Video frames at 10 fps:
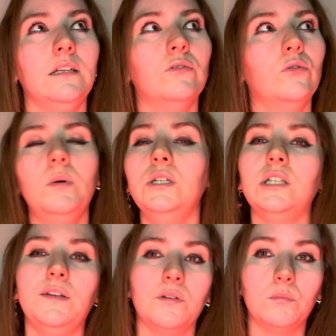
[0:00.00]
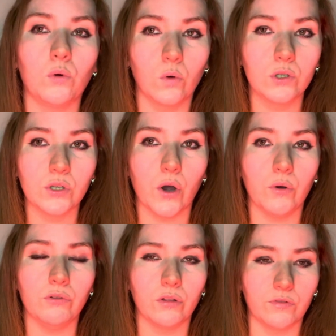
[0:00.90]
almost even more so
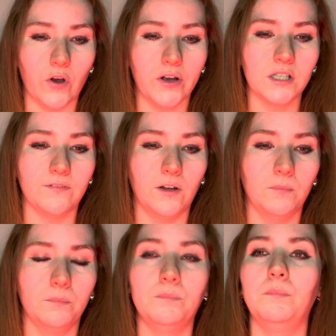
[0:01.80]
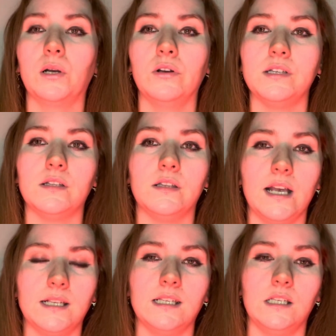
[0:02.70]
than the first film, because
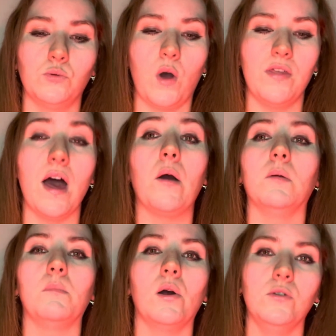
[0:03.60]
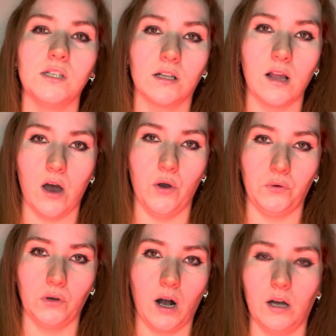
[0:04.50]
this is where they're imposing their
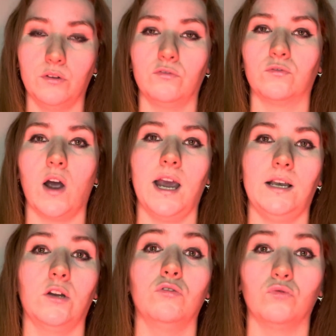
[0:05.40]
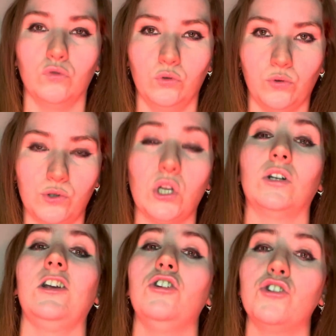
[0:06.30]
own kind of reign and rules on
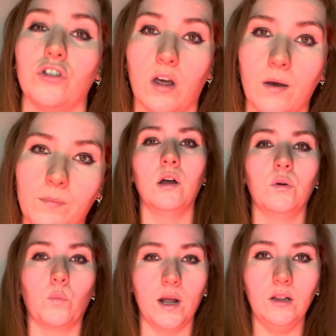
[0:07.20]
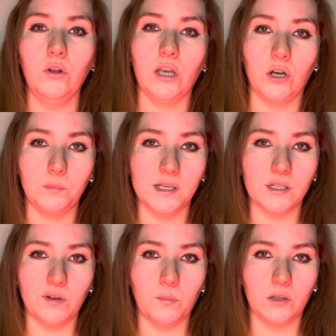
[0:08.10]
each other. When looking up this
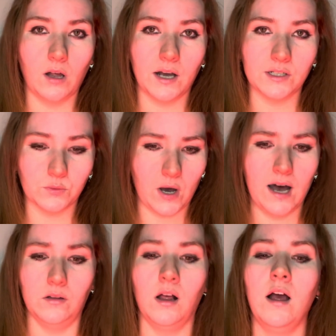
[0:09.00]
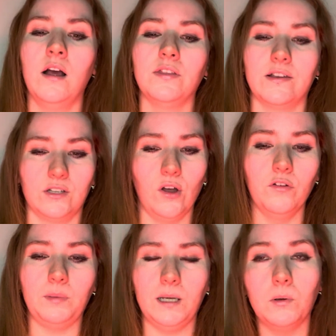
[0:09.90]
film online as well, there's a lot of
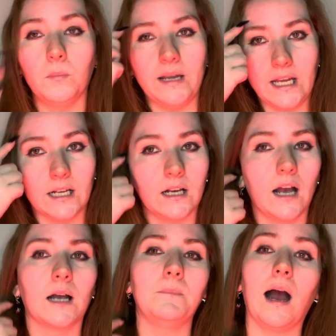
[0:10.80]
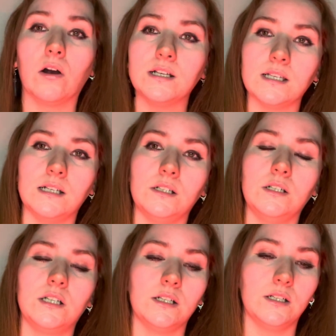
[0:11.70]
people making a comparison
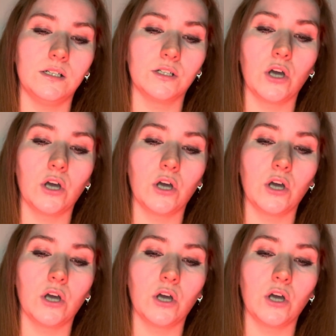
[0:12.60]
to